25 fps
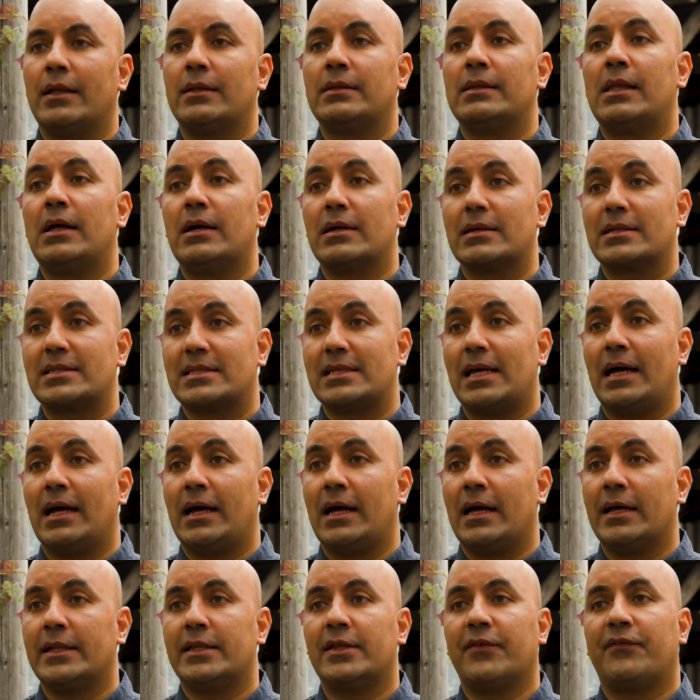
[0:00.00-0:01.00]

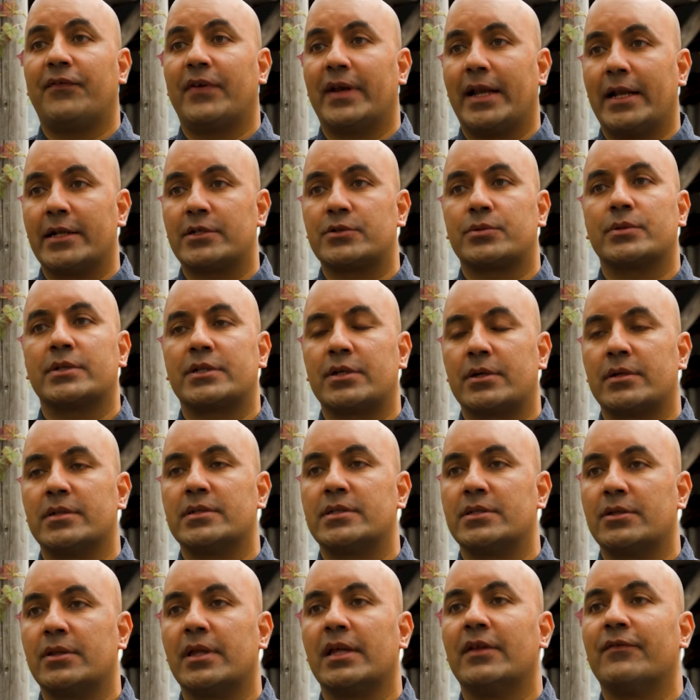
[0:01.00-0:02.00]
alongside the financial
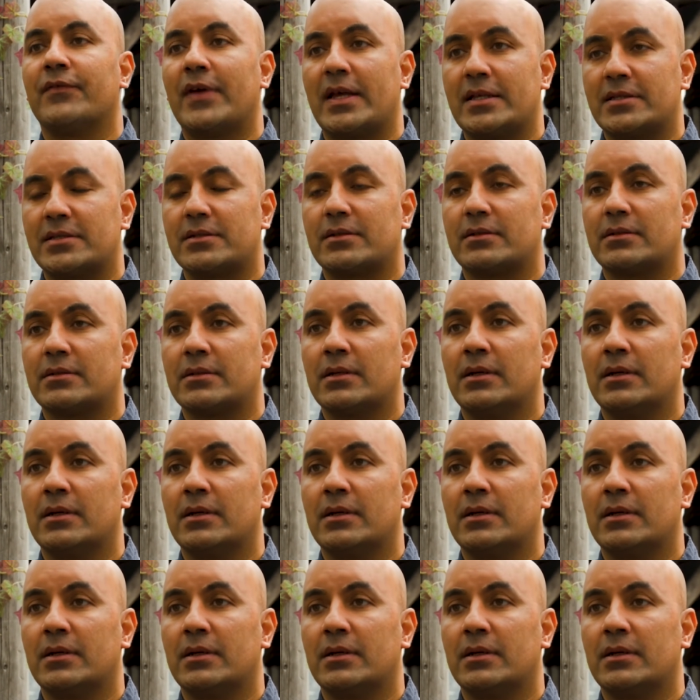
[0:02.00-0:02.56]
returns to the investor?